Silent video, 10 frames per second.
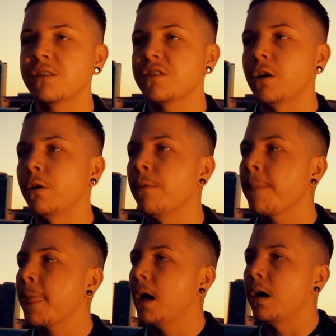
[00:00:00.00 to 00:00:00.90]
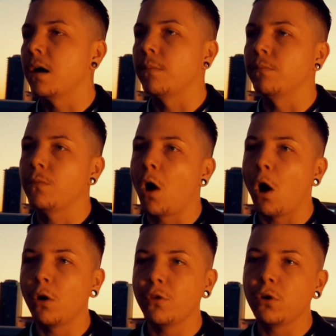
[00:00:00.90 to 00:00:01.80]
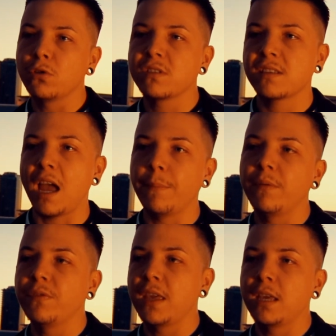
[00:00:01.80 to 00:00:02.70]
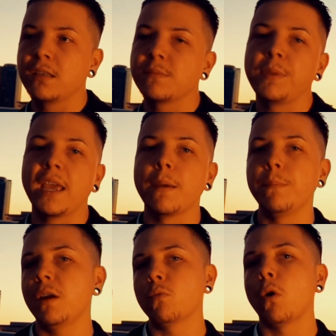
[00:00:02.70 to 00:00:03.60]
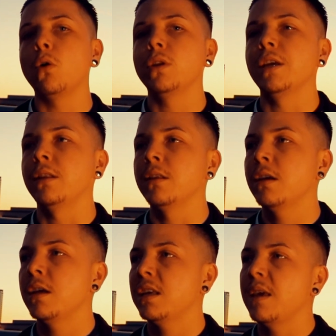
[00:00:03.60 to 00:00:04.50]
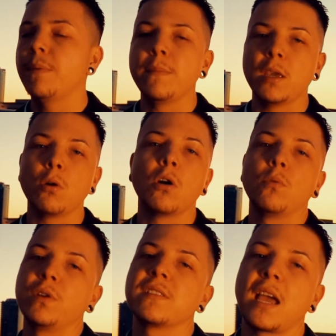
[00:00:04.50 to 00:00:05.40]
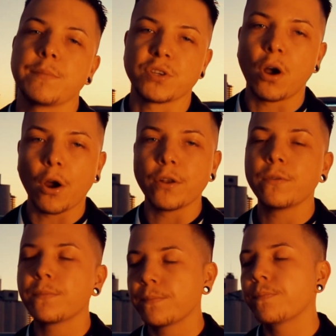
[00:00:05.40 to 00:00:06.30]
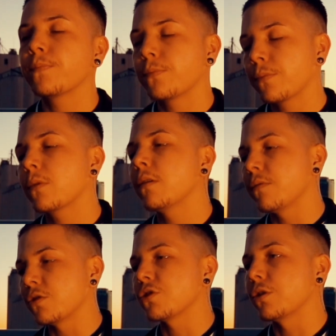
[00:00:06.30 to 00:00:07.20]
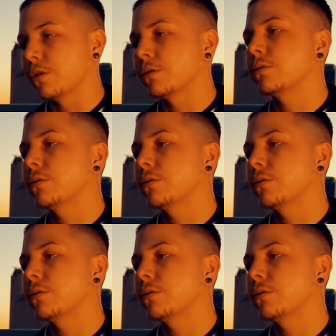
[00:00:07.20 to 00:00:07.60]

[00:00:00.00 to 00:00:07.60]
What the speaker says: So all those type of things play a big role in keeping me going when times are hard, for sure.